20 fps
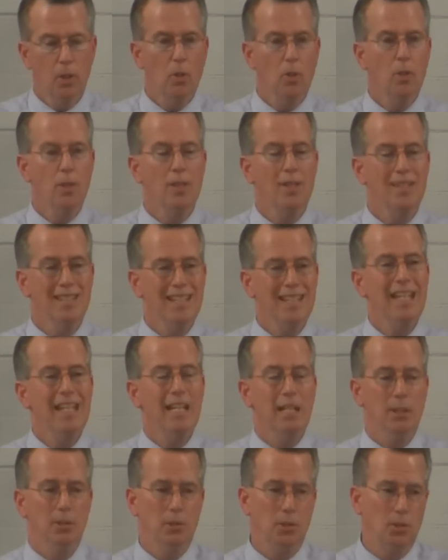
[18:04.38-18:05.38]
good
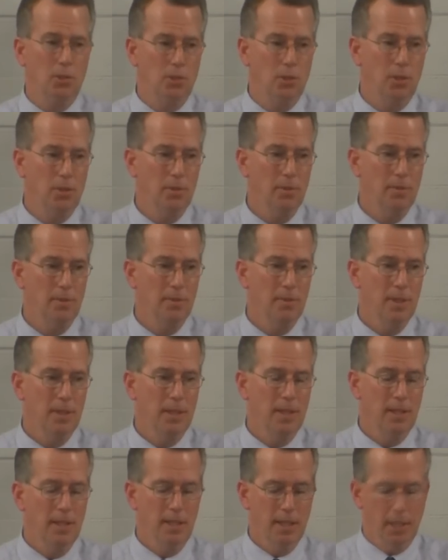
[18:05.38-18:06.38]
deeds.
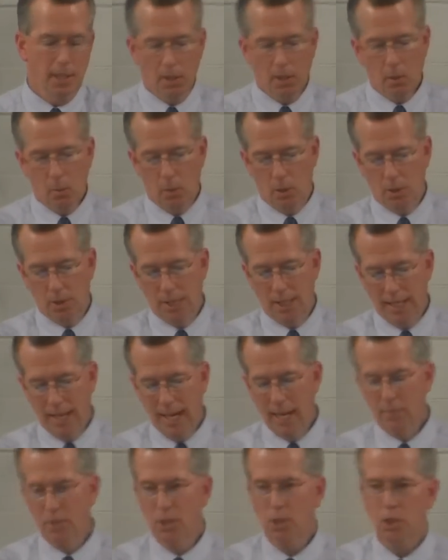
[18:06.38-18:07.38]
In other words, he
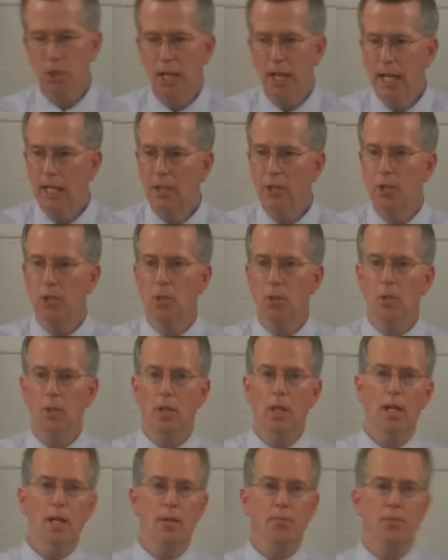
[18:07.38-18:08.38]
came to change your
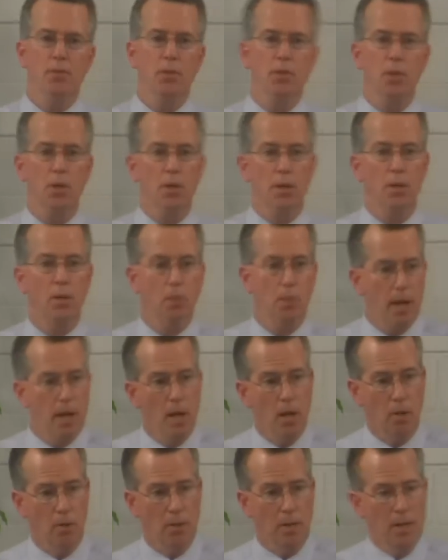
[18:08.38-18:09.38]
life, to turn it
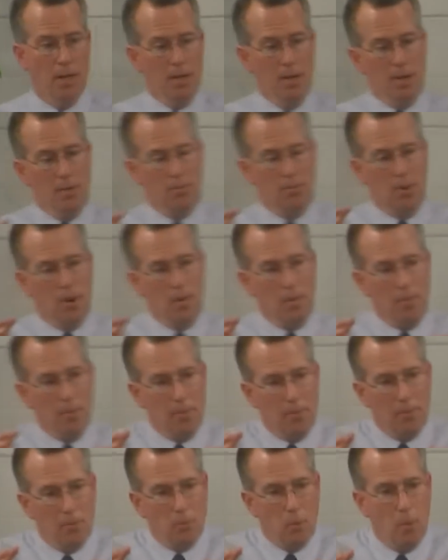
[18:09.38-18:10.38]
around from
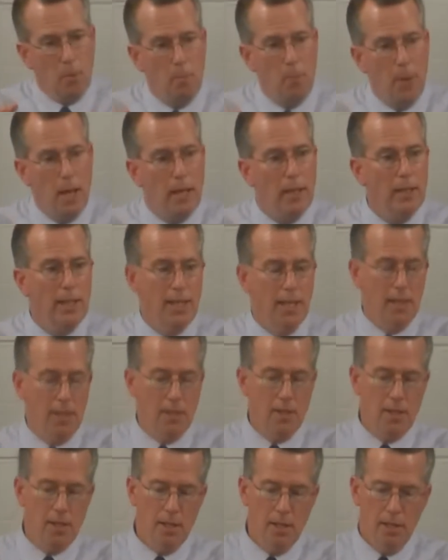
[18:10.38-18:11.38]

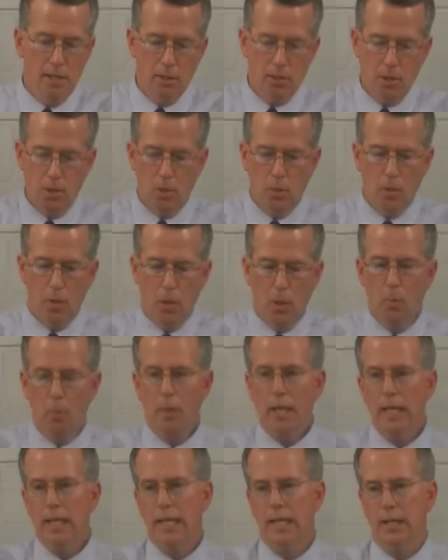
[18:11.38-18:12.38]
rebellion to
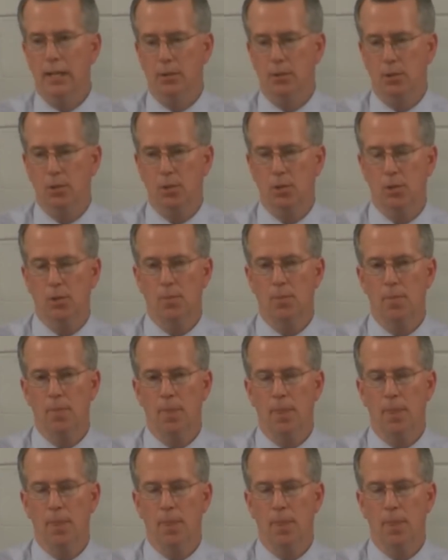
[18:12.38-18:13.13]
obedience,